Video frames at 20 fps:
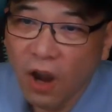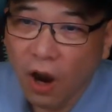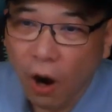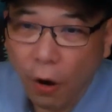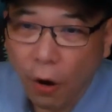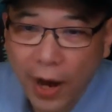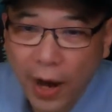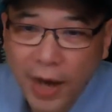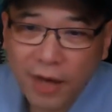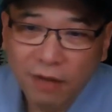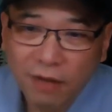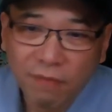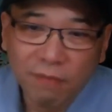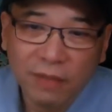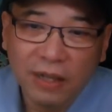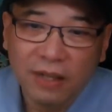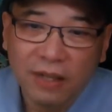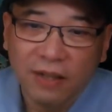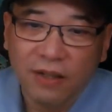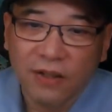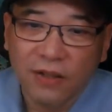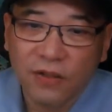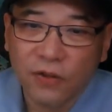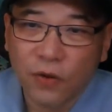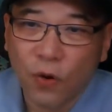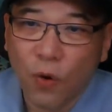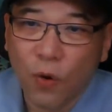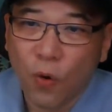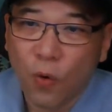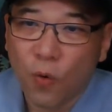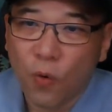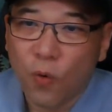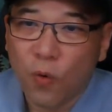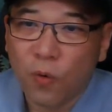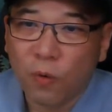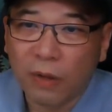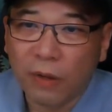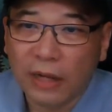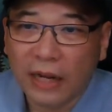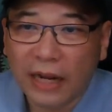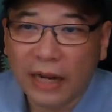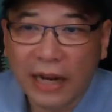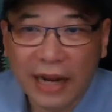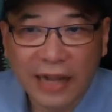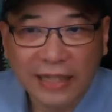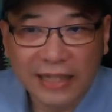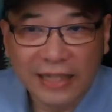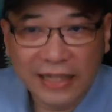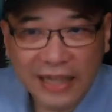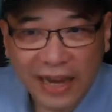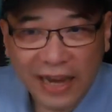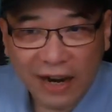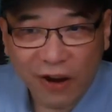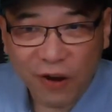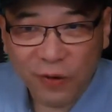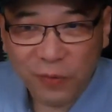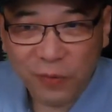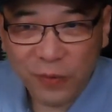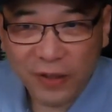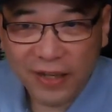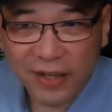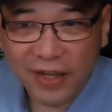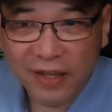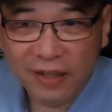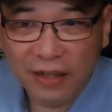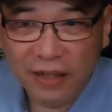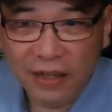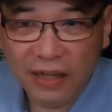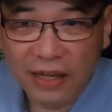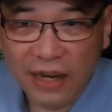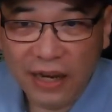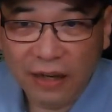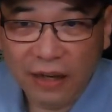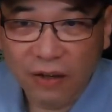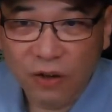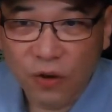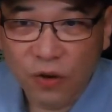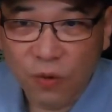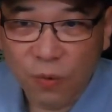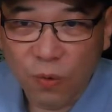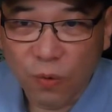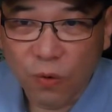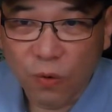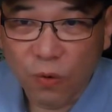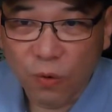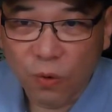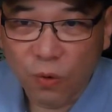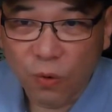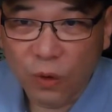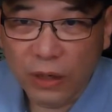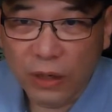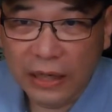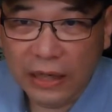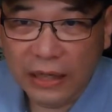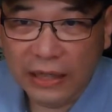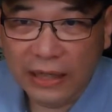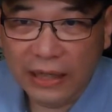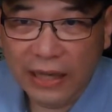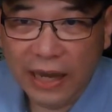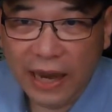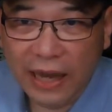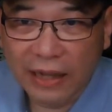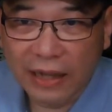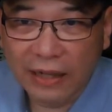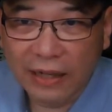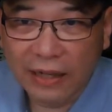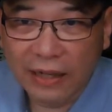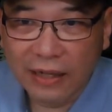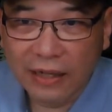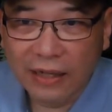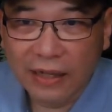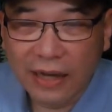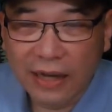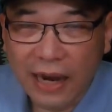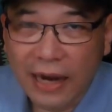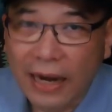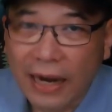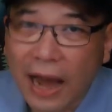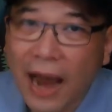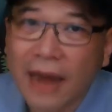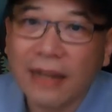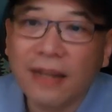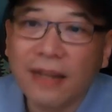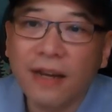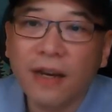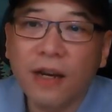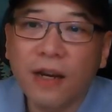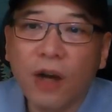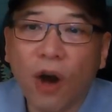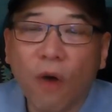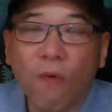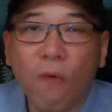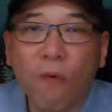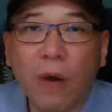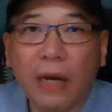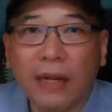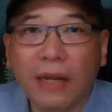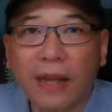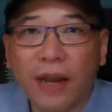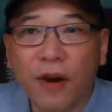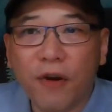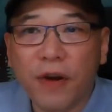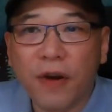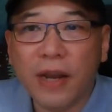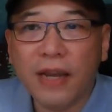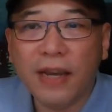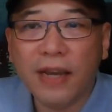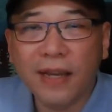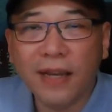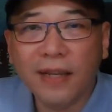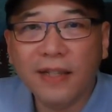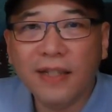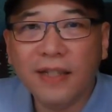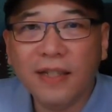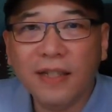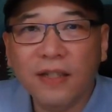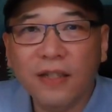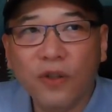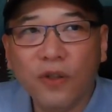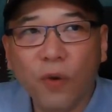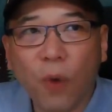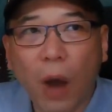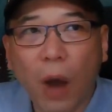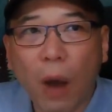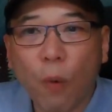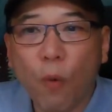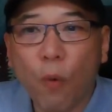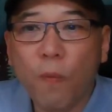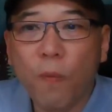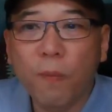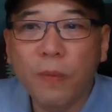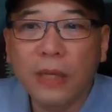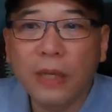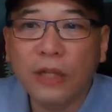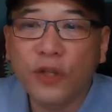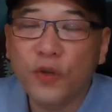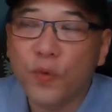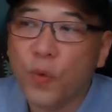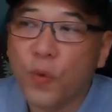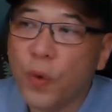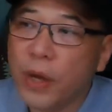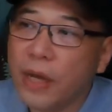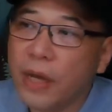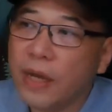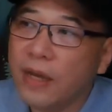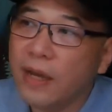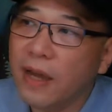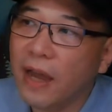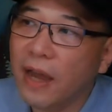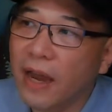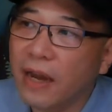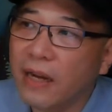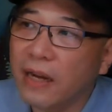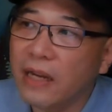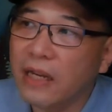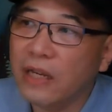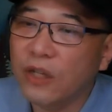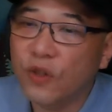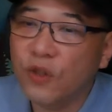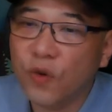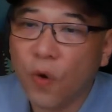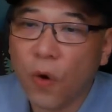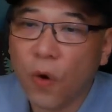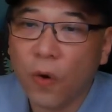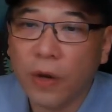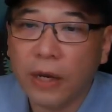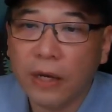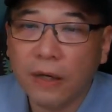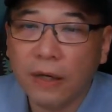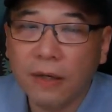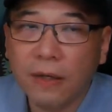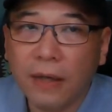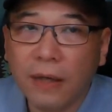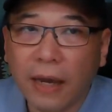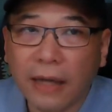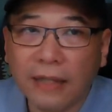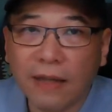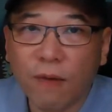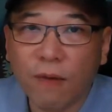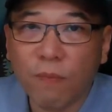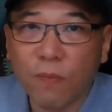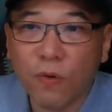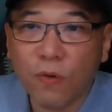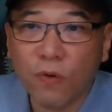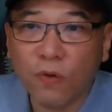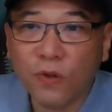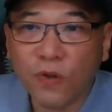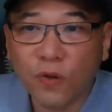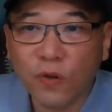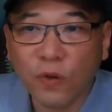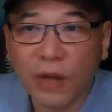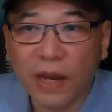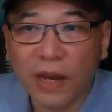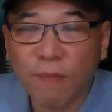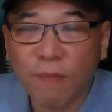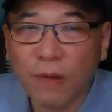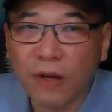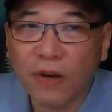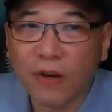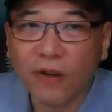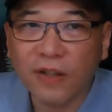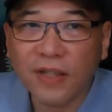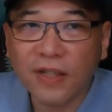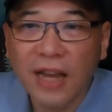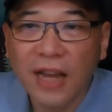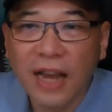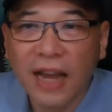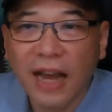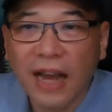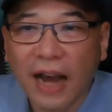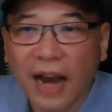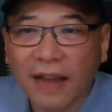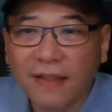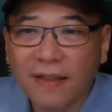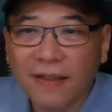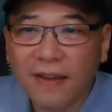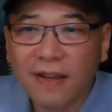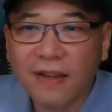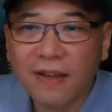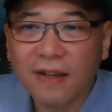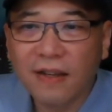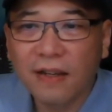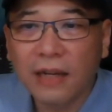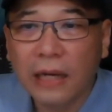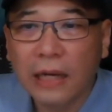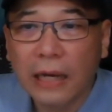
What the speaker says: Alright, so let's get on with it and you will get an idea of what layering is. So I won't be doing any drawing examples today because I think